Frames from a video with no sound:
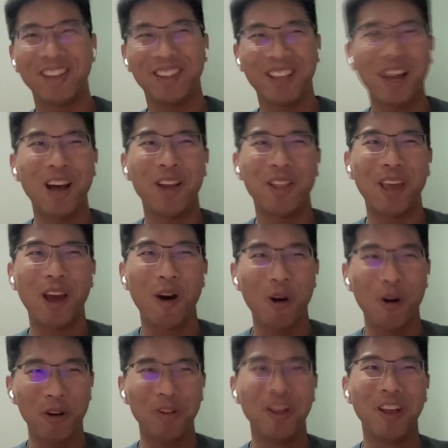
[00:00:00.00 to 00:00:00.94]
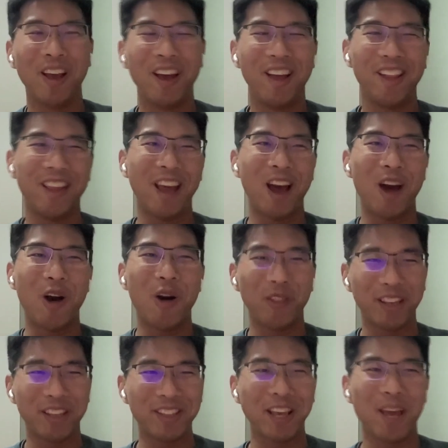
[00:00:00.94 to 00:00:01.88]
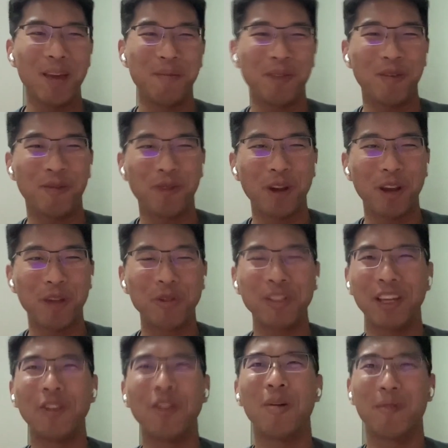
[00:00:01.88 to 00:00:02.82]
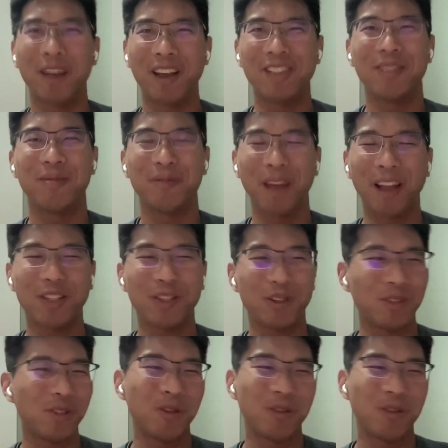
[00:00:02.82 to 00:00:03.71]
they are all the same if you are using normalized vectors.